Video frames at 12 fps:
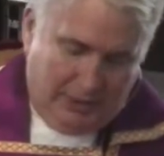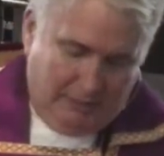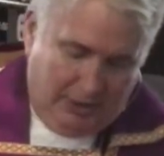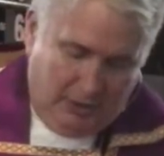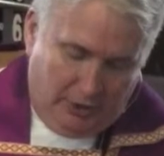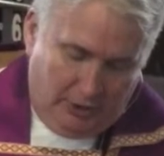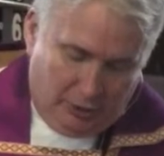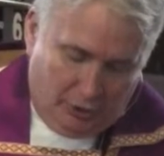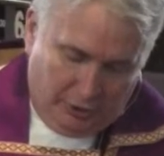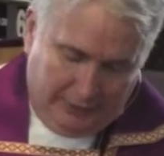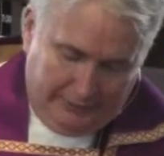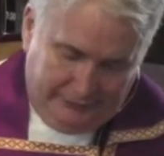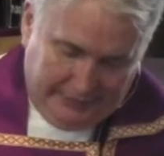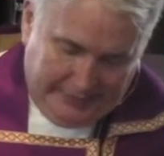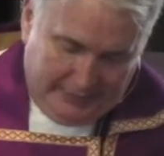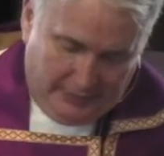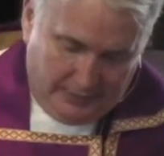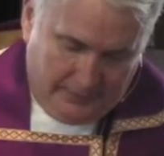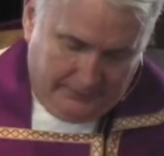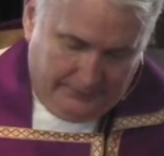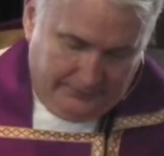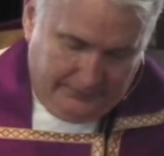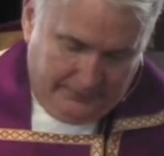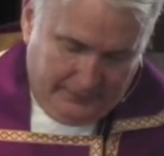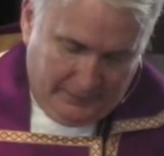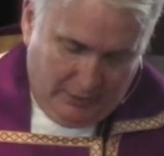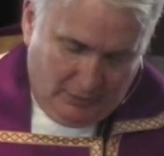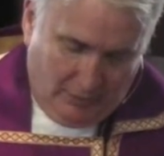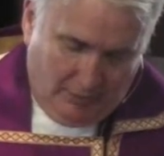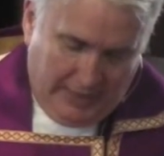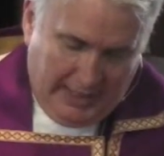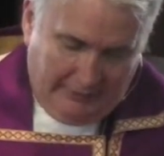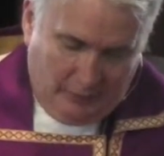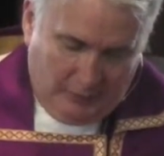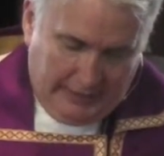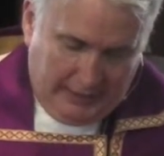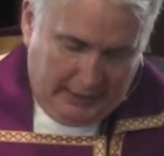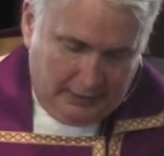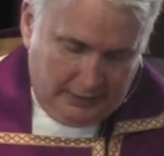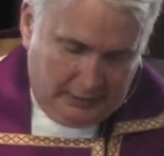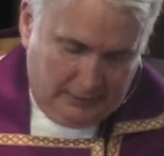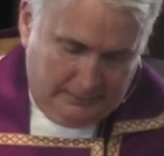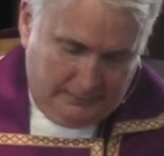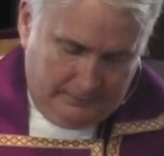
get me, get your leaflet out, where we have the readings